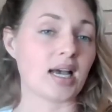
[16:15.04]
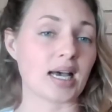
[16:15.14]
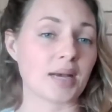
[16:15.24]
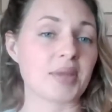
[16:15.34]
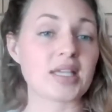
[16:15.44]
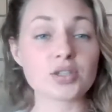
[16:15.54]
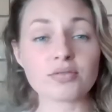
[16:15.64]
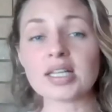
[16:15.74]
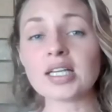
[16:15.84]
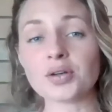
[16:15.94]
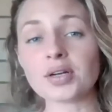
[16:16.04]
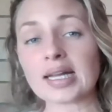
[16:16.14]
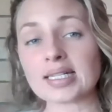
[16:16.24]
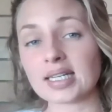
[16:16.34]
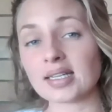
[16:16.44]
It's a really good
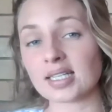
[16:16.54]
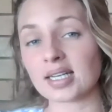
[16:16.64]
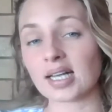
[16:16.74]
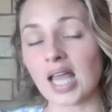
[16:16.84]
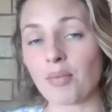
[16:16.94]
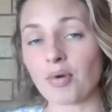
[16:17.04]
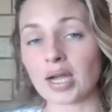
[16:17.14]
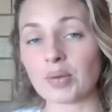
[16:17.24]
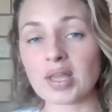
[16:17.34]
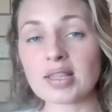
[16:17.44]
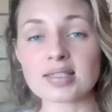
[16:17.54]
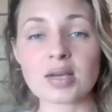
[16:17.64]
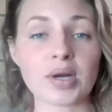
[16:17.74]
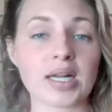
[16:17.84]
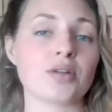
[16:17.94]
idea to collaborate with
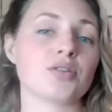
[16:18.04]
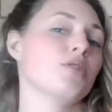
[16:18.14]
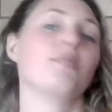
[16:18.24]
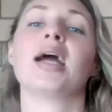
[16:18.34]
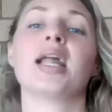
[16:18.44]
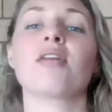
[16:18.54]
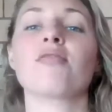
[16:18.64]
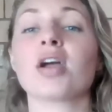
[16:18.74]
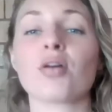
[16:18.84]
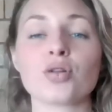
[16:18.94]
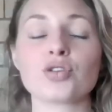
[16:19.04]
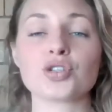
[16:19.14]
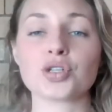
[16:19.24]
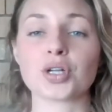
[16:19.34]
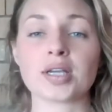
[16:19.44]
someone else who might have their own
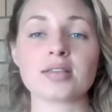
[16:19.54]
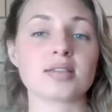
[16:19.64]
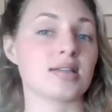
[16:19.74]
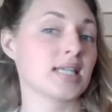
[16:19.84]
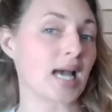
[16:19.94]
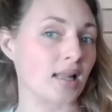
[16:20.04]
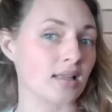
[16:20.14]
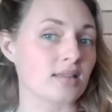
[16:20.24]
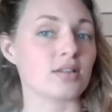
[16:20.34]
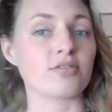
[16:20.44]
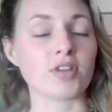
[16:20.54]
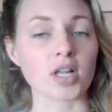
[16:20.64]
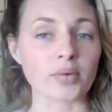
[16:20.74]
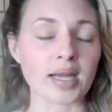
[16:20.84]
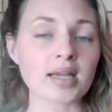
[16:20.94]
students and talents and
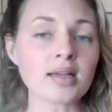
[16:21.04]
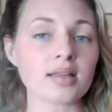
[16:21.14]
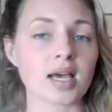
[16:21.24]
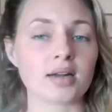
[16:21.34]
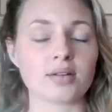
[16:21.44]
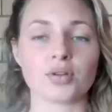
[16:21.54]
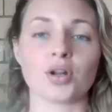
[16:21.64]
following that,